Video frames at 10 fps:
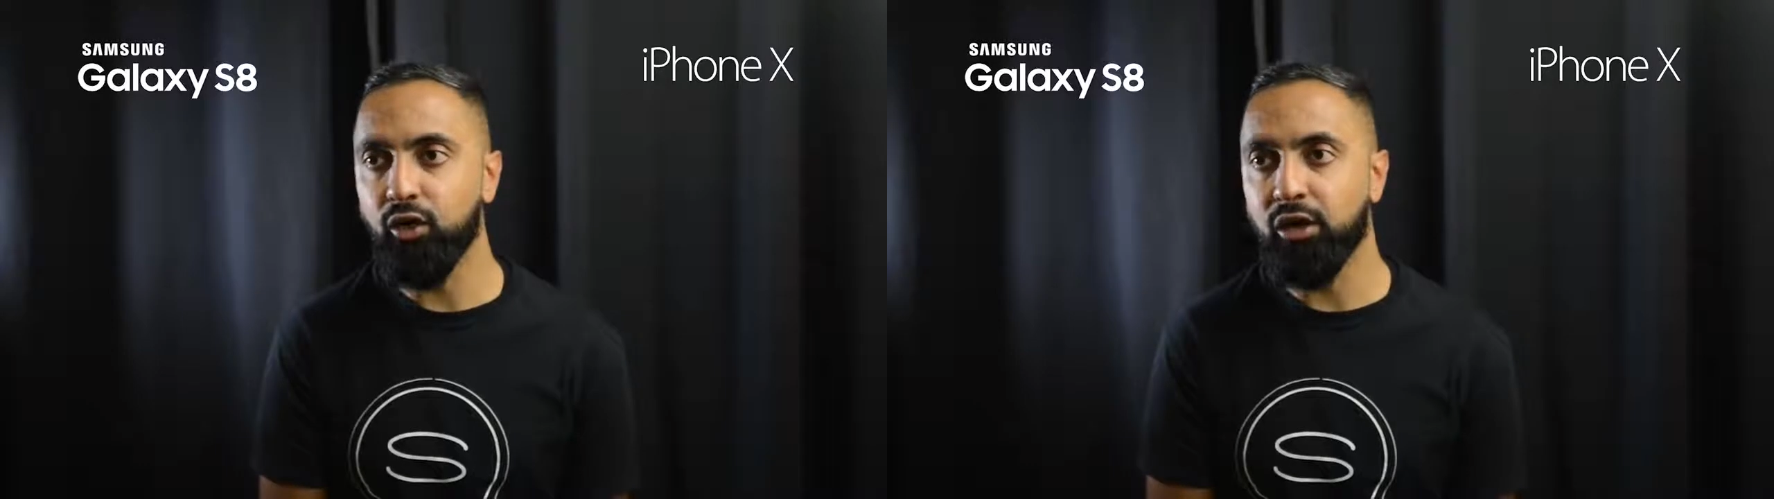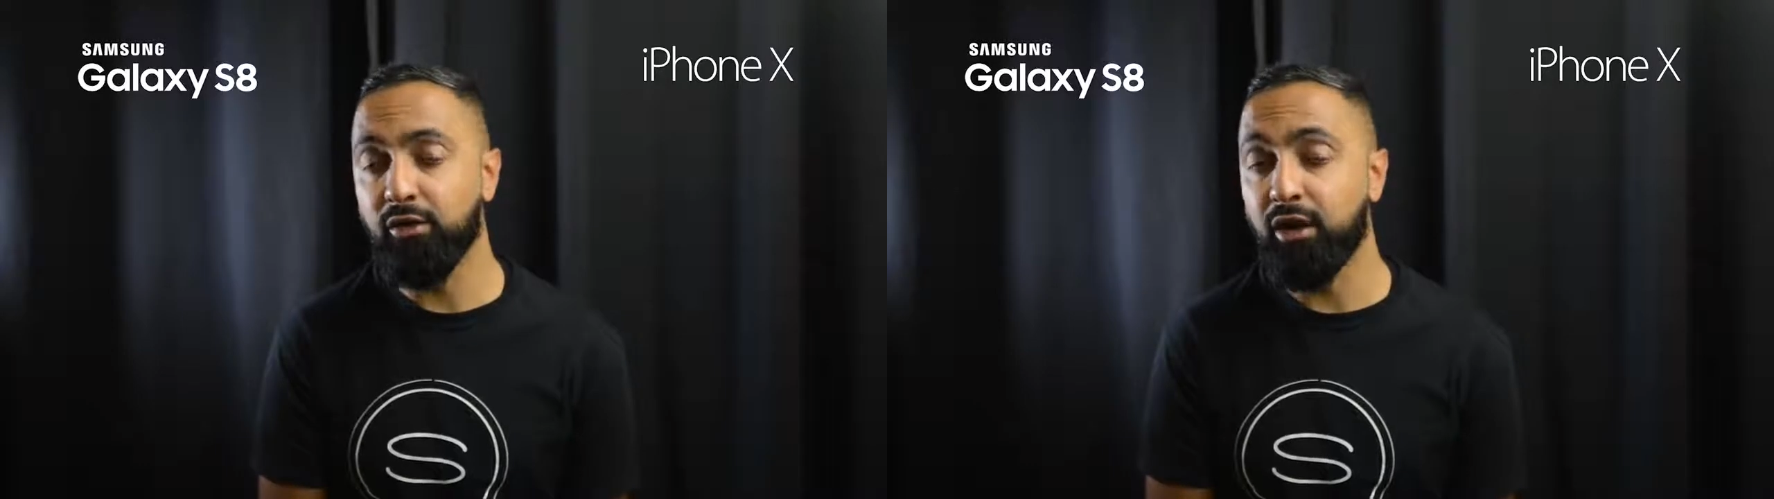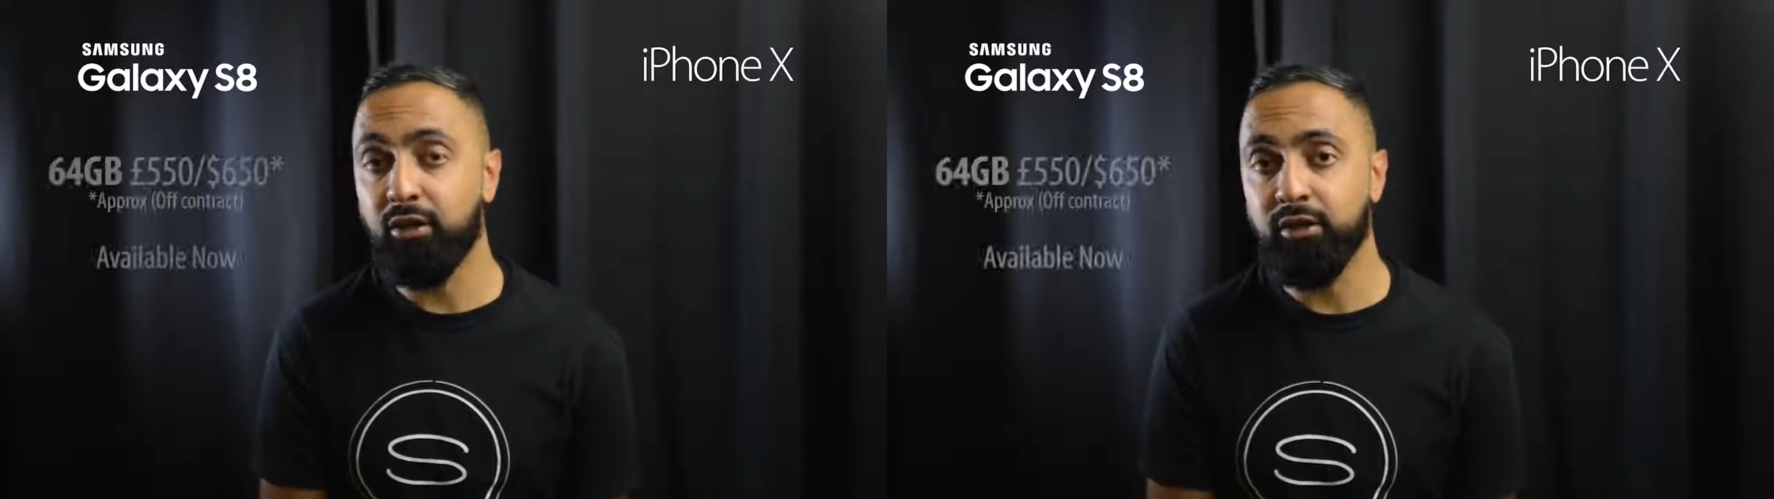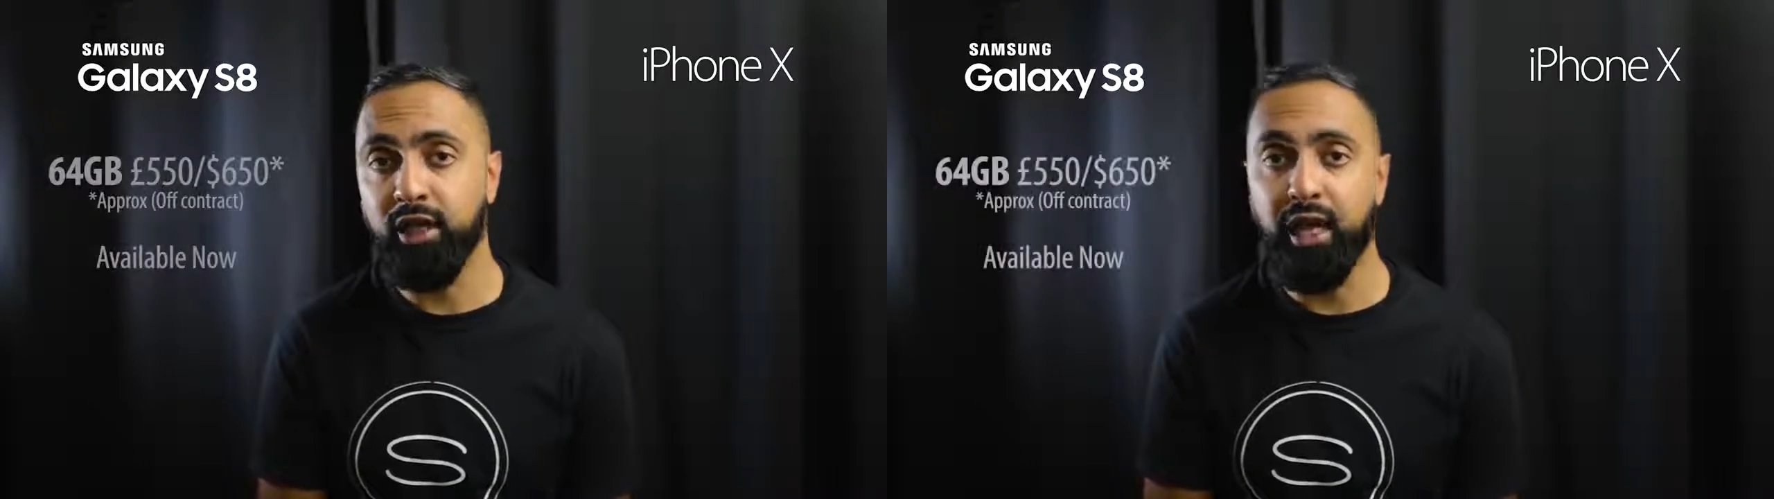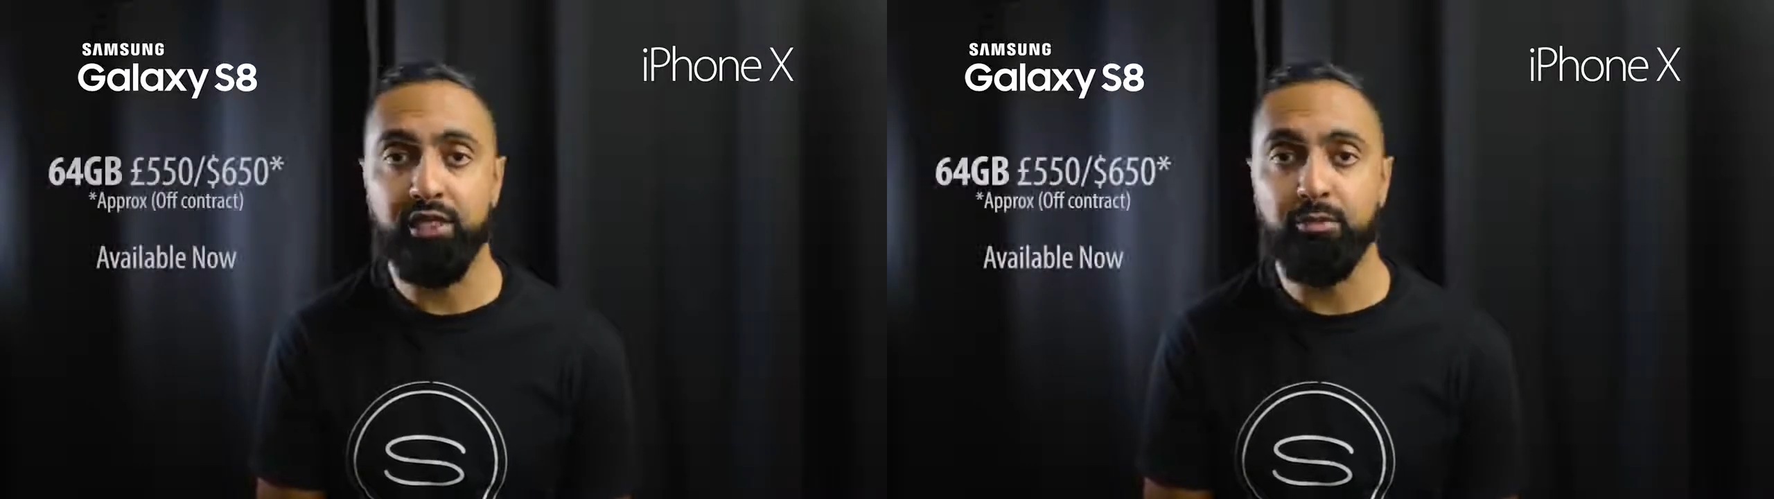a look around
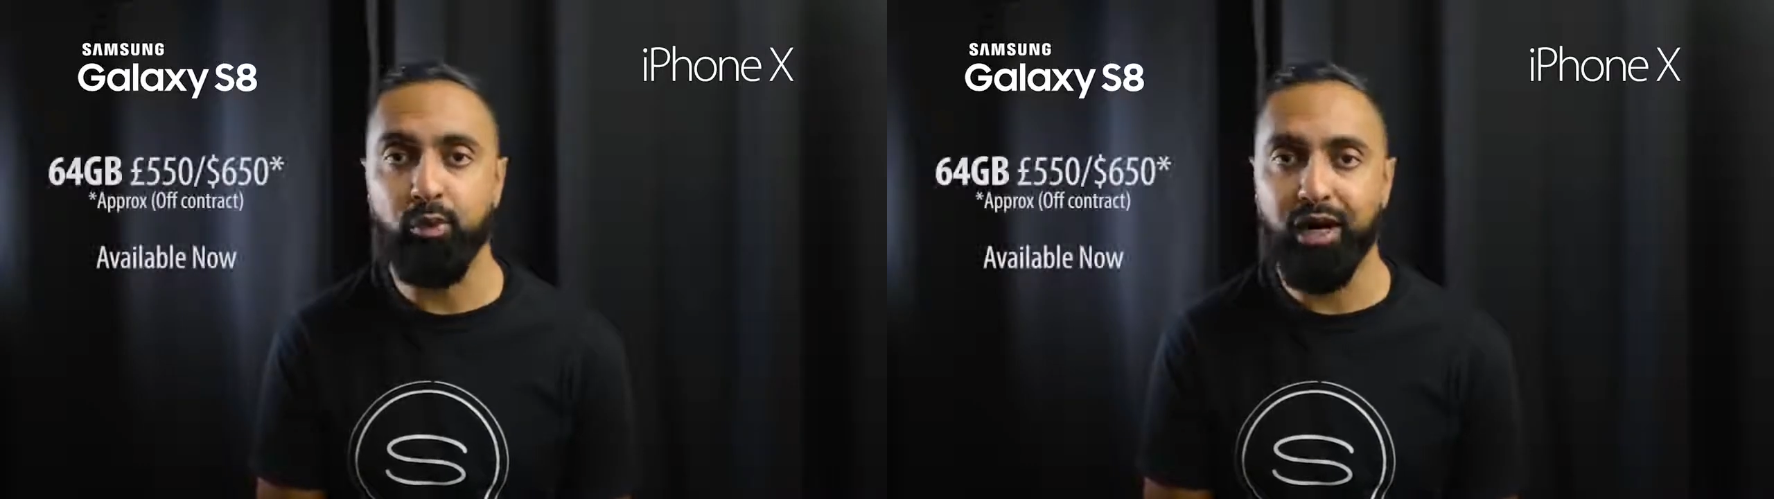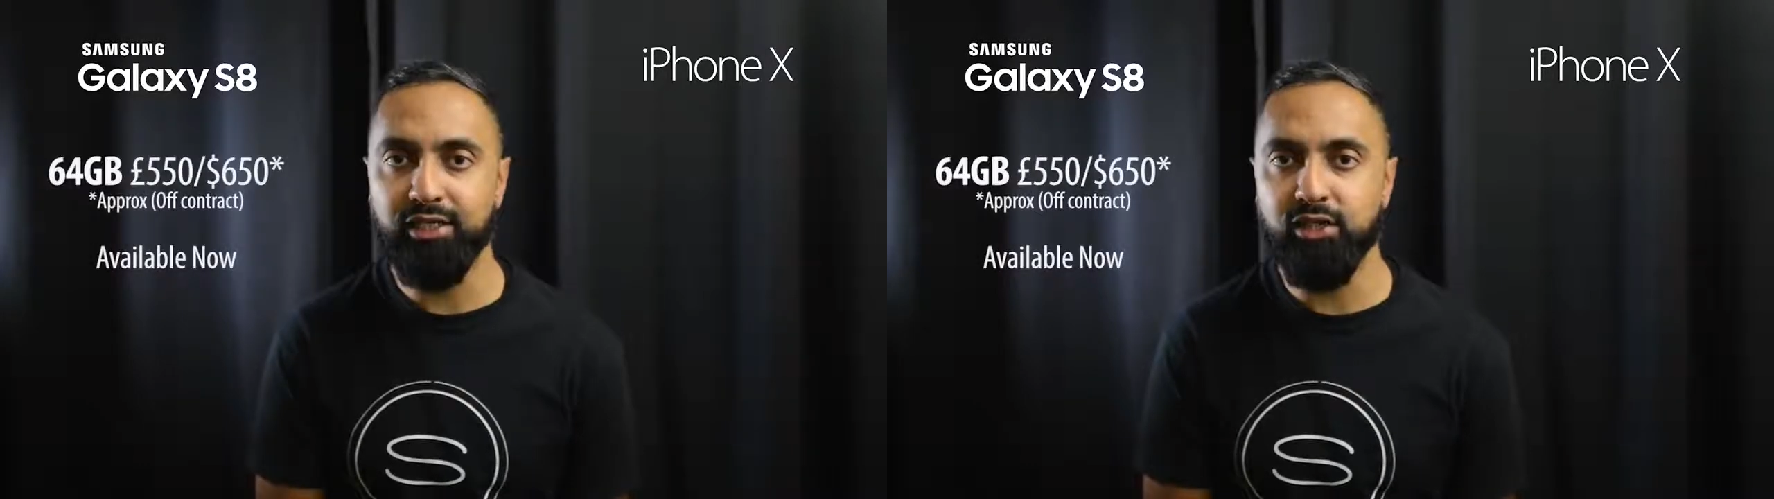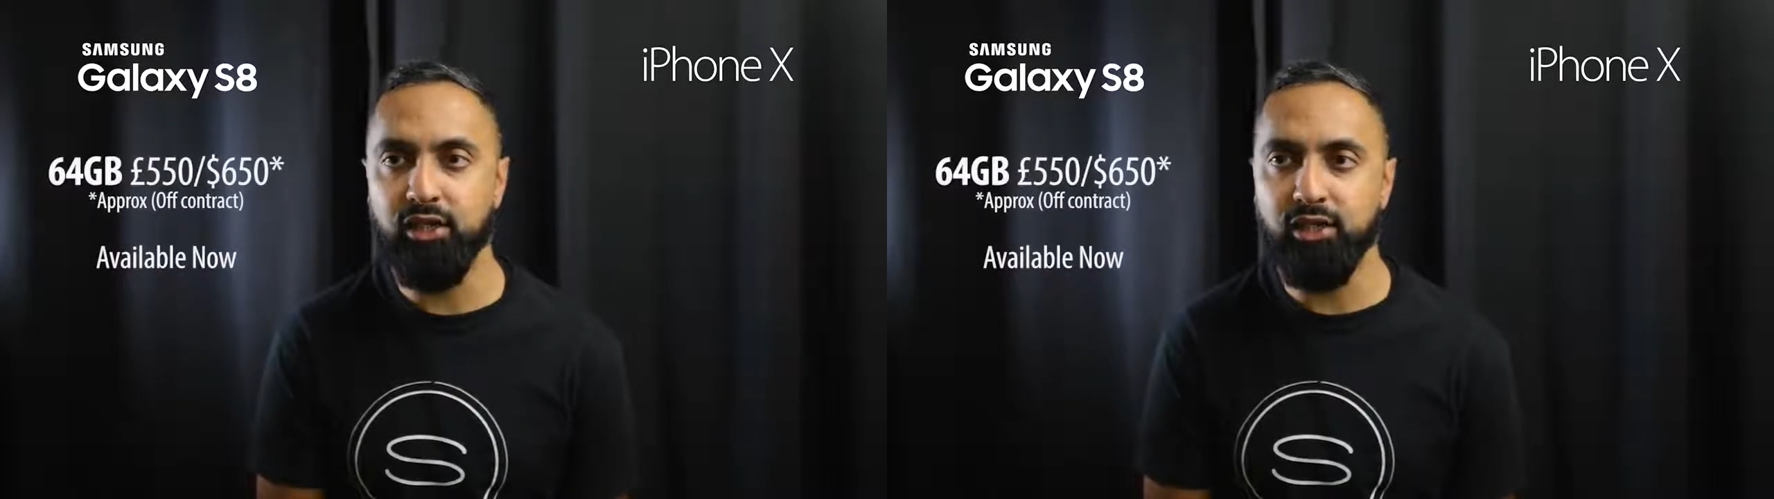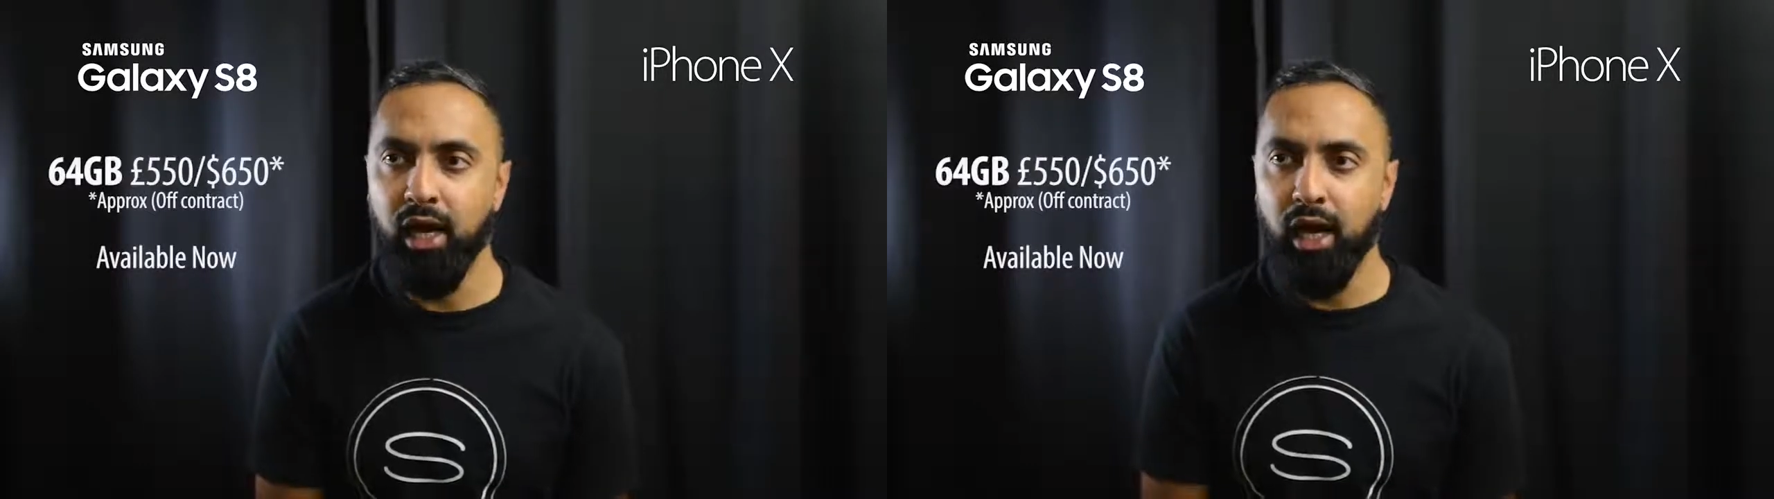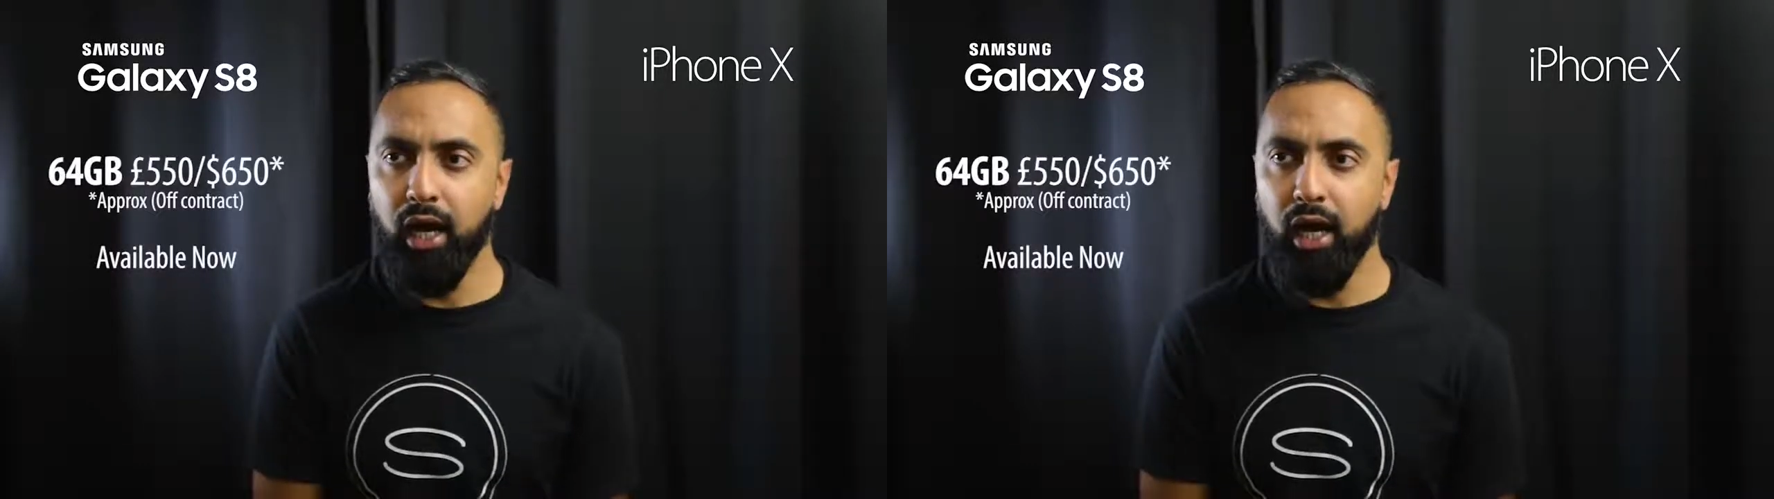at some prices.